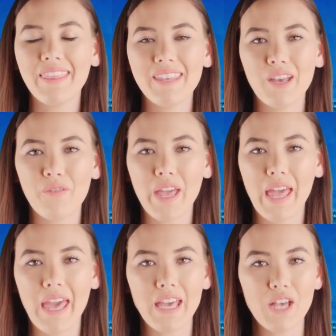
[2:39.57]
The
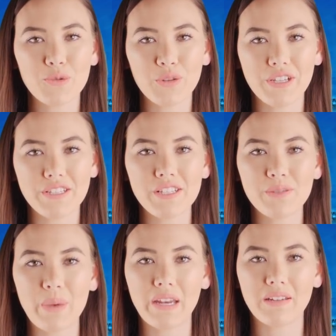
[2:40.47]
FAA has released
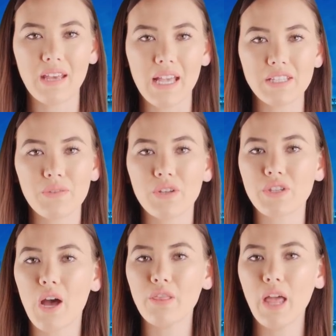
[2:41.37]
its beta test of its
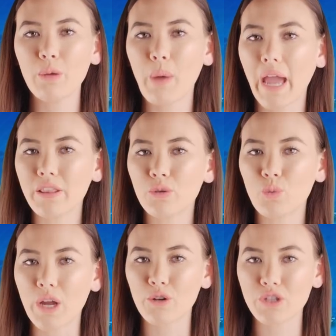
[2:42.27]
online pilot
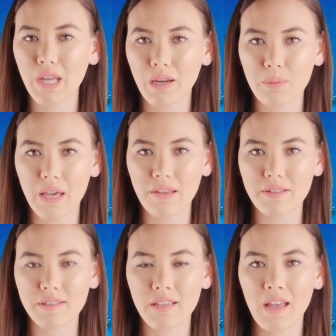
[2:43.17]
records
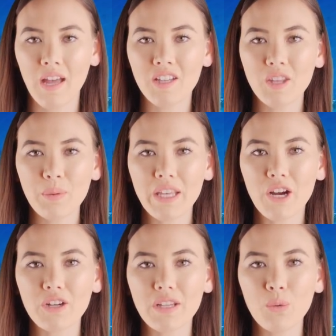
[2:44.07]
database. The
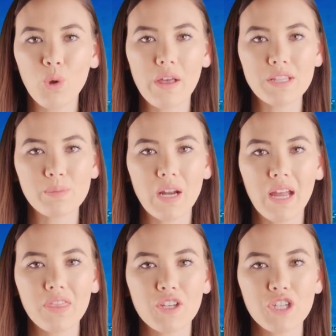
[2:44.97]
PRD will
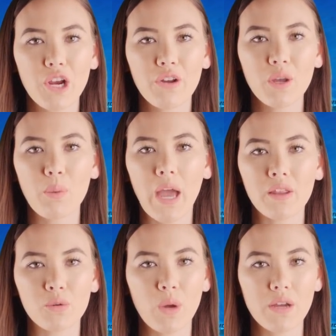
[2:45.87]
expedite the sharing of
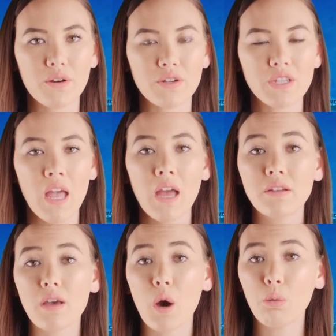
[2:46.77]
pilot records
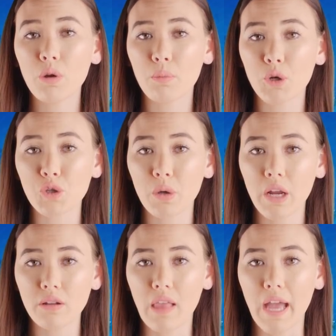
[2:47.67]
to help commercial
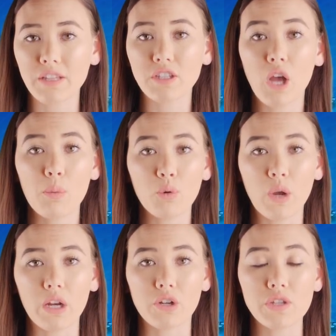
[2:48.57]
airlines and
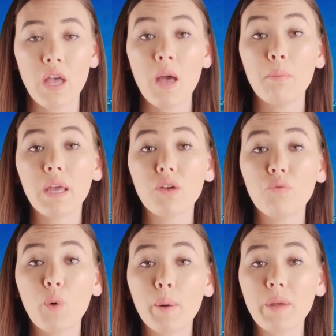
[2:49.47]
operators make
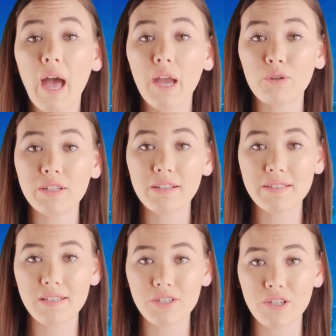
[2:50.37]
informed hiring
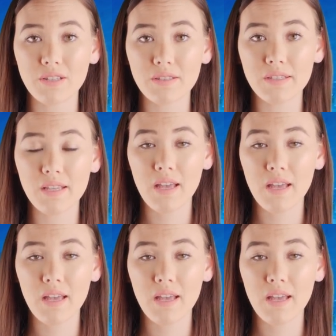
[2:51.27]
decisions